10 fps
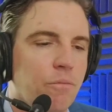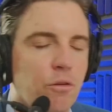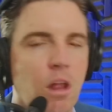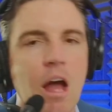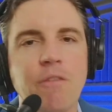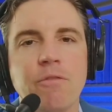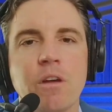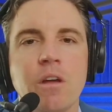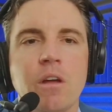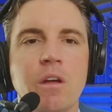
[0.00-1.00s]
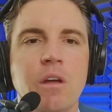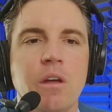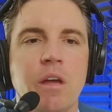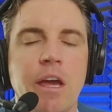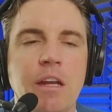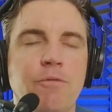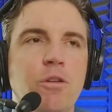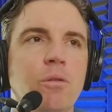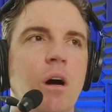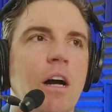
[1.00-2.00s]
for life? And if
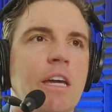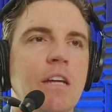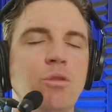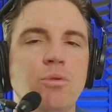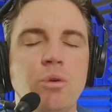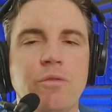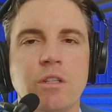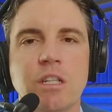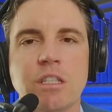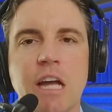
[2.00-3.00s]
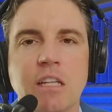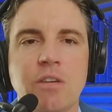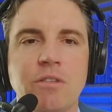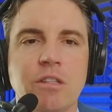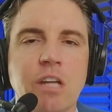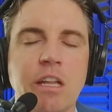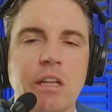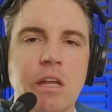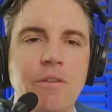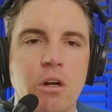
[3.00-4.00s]
you uh, can't do two of your six activities of daily
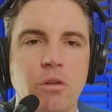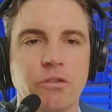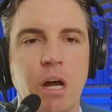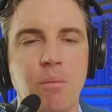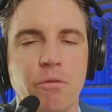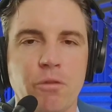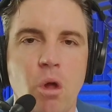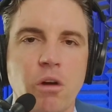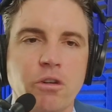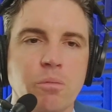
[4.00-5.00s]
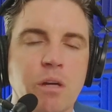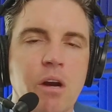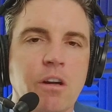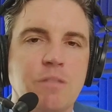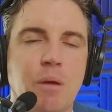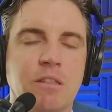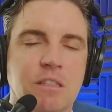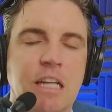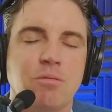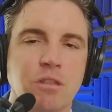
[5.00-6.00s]
living, it'll double for long term care expenses.
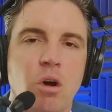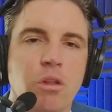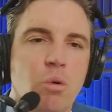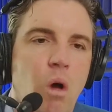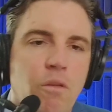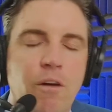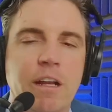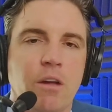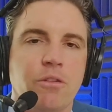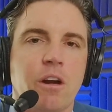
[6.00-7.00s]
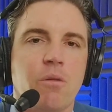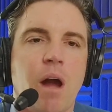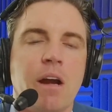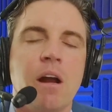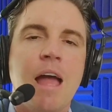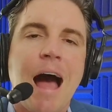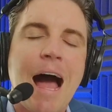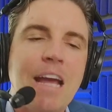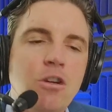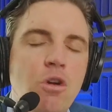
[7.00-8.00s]
That's what's called a qualified health care rider.
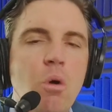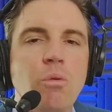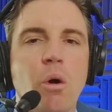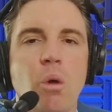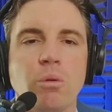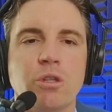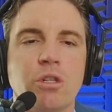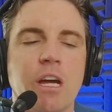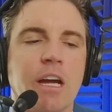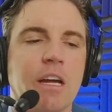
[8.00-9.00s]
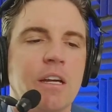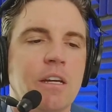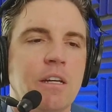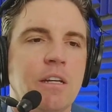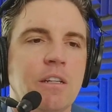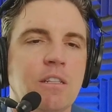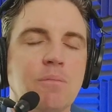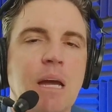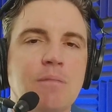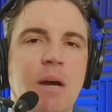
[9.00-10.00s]
I know the whole shtick.
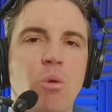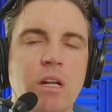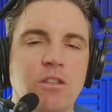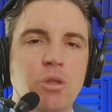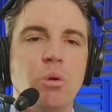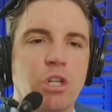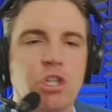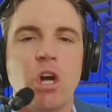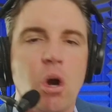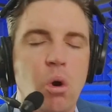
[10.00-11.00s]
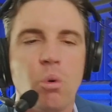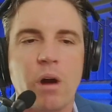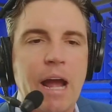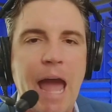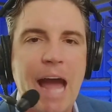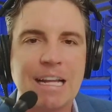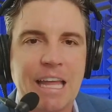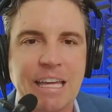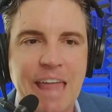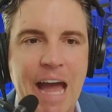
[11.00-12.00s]
Sometimes I want to do a show where I act
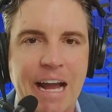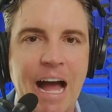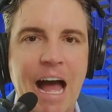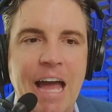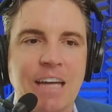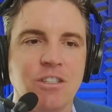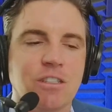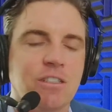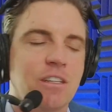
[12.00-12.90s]
like that guy and just